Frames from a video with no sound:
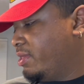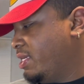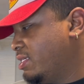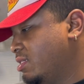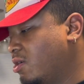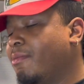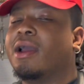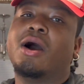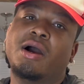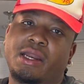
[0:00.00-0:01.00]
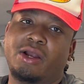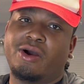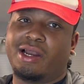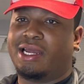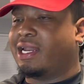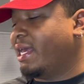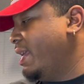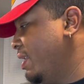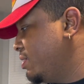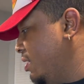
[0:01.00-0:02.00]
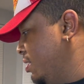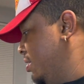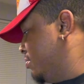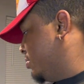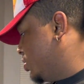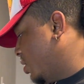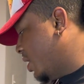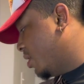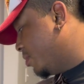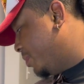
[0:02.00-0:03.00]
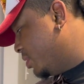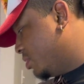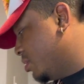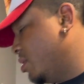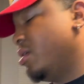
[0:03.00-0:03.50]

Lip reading: with this. It's gonna be a honey garlic glaze. So I got a piece of